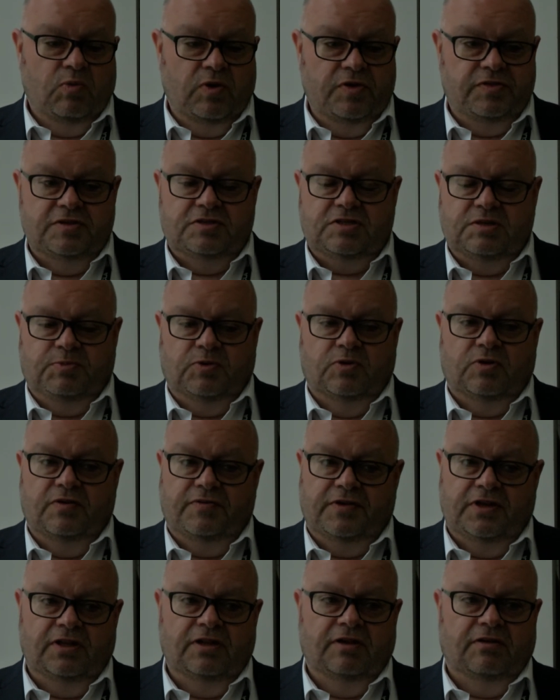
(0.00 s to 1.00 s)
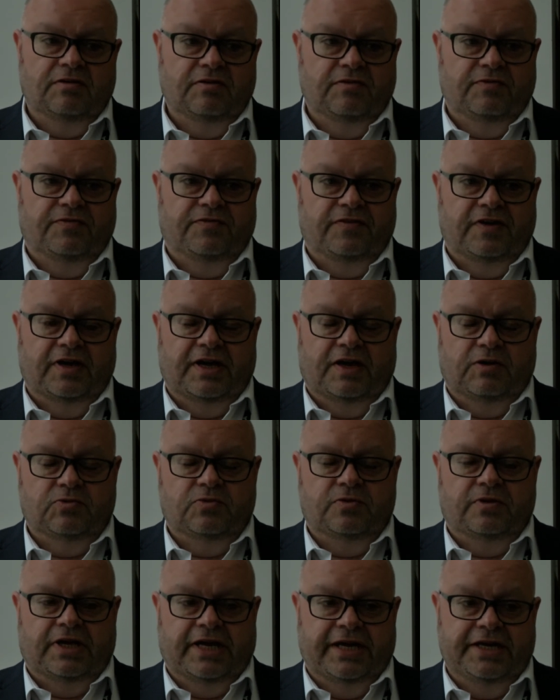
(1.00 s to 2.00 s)
with the support of a lot of of uh,
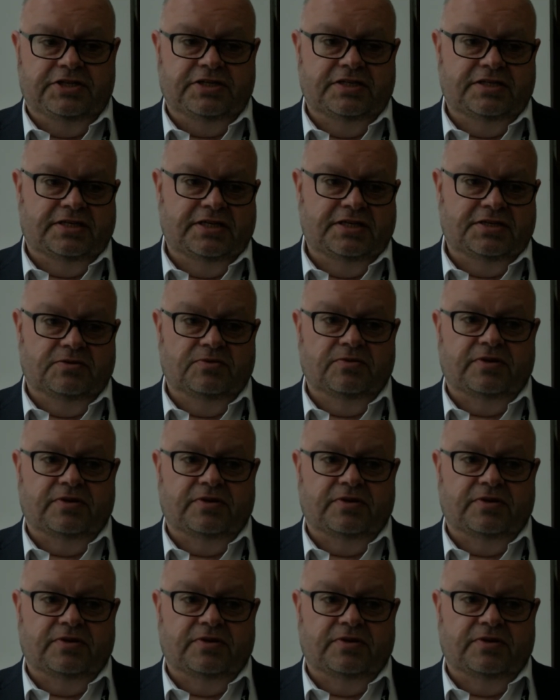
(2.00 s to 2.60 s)
agencies and